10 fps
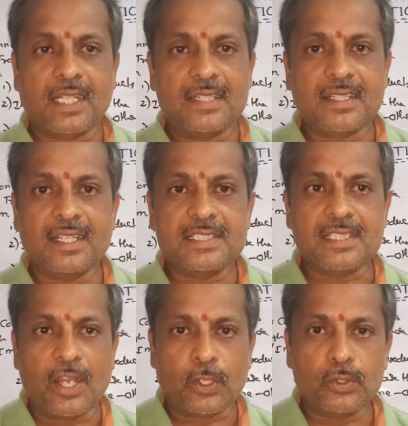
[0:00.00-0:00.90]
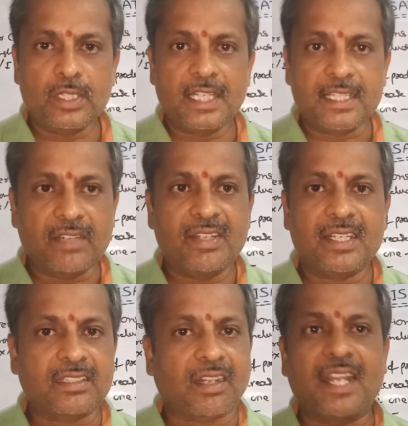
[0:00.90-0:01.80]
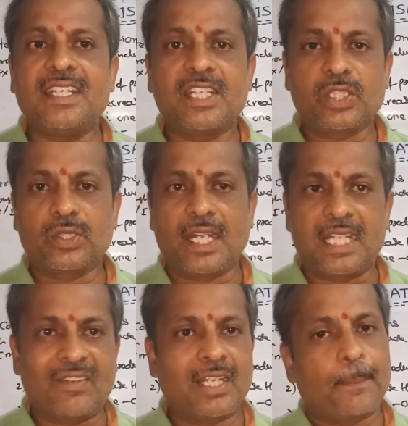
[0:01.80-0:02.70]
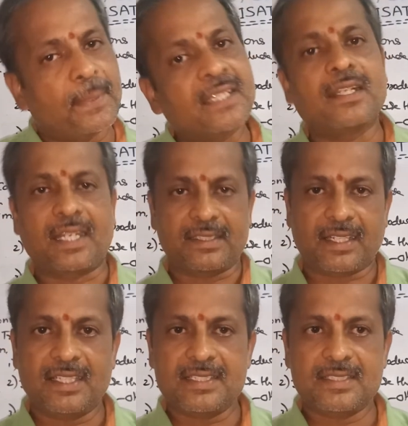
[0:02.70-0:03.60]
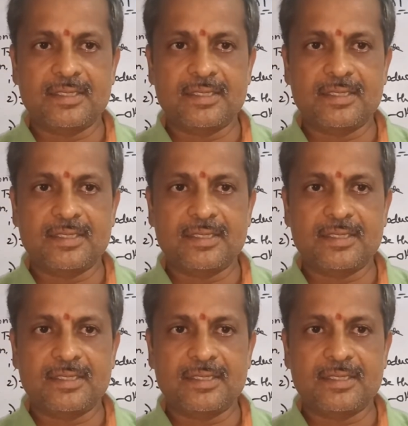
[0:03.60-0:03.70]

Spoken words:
countries are only giving training to the developing countries.